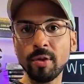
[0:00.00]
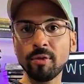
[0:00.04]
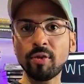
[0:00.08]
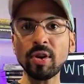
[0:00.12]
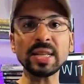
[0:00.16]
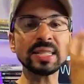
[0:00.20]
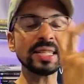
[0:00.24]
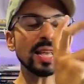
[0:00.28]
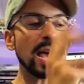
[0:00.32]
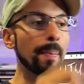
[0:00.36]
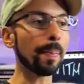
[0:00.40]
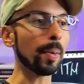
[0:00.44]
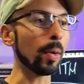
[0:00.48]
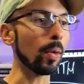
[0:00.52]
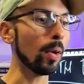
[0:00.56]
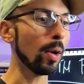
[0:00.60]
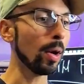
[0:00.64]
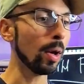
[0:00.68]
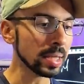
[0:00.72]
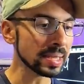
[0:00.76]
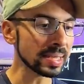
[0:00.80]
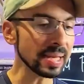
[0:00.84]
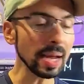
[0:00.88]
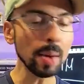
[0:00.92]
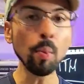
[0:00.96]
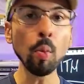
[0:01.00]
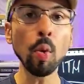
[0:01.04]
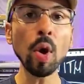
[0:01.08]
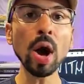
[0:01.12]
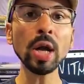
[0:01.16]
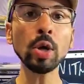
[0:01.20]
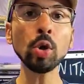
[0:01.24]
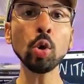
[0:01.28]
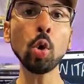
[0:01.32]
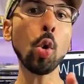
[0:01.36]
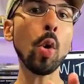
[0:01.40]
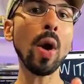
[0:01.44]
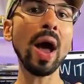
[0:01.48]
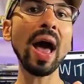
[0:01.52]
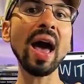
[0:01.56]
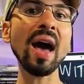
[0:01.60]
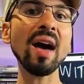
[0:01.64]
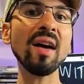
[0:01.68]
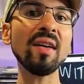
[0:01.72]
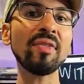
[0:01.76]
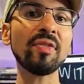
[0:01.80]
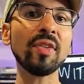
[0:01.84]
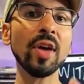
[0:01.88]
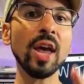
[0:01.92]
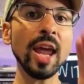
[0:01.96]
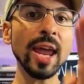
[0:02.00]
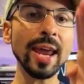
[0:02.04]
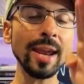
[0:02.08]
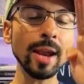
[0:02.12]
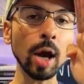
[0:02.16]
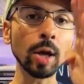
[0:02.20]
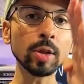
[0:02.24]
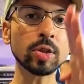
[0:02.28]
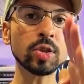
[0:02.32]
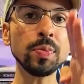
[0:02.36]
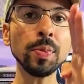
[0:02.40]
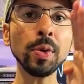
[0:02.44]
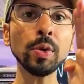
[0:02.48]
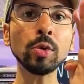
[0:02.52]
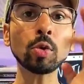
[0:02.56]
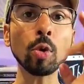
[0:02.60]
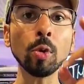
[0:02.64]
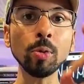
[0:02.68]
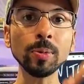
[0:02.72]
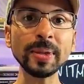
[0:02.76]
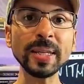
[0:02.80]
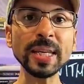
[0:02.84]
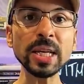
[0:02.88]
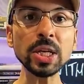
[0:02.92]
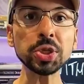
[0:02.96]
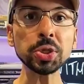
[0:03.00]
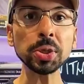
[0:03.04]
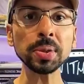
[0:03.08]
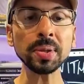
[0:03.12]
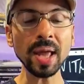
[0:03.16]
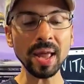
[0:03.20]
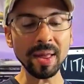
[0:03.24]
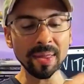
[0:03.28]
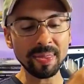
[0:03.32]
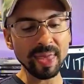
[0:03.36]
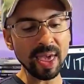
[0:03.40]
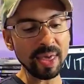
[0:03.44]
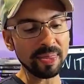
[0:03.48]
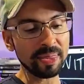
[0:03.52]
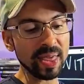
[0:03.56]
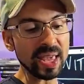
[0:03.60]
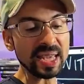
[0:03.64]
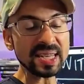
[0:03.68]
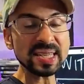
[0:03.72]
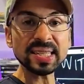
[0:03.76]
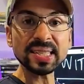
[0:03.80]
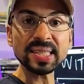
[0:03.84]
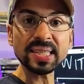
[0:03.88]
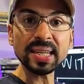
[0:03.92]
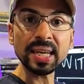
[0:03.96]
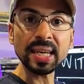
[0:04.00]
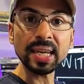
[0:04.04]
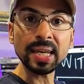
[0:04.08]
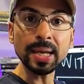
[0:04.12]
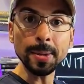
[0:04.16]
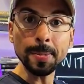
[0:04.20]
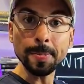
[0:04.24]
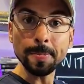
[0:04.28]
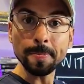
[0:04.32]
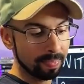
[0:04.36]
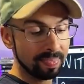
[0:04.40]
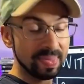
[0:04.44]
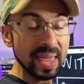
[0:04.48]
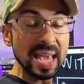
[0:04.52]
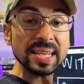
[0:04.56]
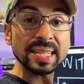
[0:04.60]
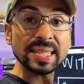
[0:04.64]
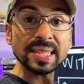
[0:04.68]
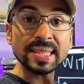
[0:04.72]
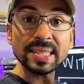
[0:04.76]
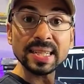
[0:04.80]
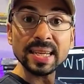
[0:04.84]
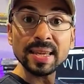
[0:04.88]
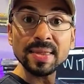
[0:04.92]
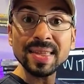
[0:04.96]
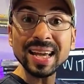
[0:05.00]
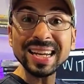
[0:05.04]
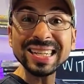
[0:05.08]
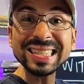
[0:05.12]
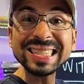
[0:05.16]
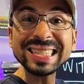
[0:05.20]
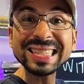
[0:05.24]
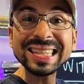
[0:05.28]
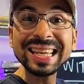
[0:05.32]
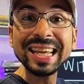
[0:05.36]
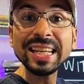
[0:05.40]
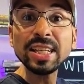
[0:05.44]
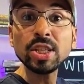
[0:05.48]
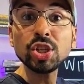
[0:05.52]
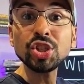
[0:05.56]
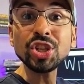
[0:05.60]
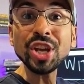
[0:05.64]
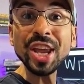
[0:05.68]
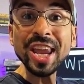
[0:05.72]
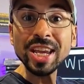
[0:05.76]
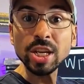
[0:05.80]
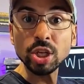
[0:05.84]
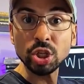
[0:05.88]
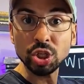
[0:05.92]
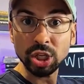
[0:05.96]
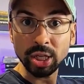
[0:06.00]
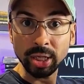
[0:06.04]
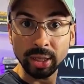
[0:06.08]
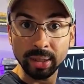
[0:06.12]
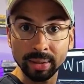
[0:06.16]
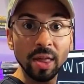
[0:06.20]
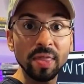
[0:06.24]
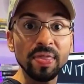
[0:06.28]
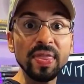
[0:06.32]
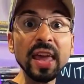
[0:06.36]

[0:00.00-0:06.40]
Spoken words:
for example, someone who have an autoimmune condition that they see their skin changing.